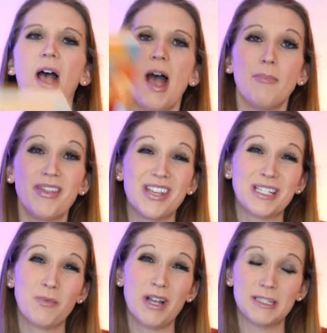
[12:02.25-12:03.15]
but
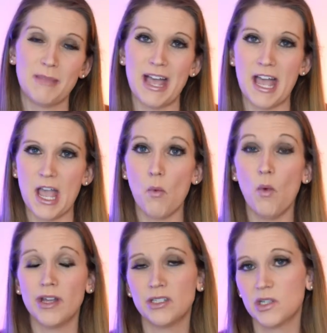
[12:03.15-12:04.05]
this was my
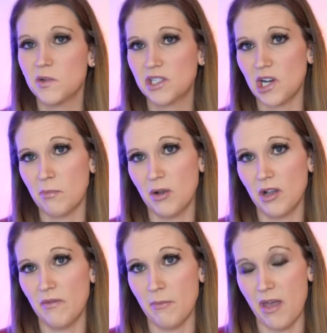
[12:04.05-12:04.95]
one, two star
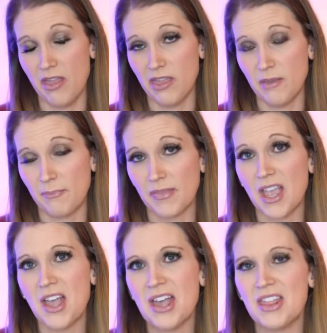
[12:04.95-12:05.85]
book of the month.
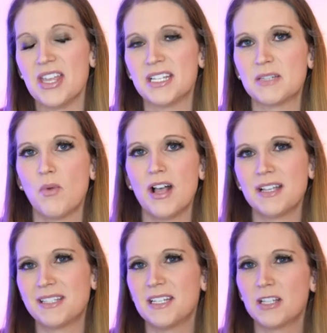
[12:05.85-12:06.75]
This
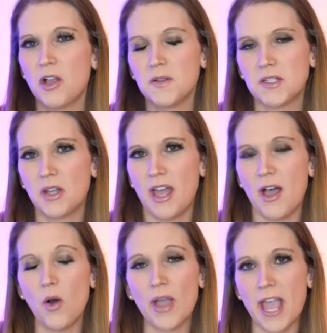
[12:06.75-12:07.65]
was This Close
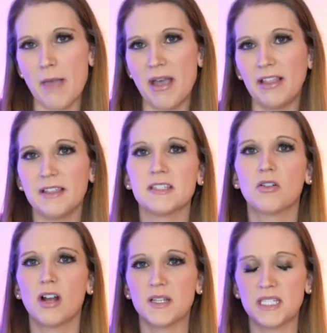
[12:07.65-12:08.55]
to Okay by Lisa
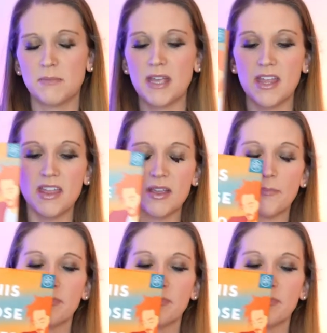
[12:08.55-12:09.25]
Cross Smith.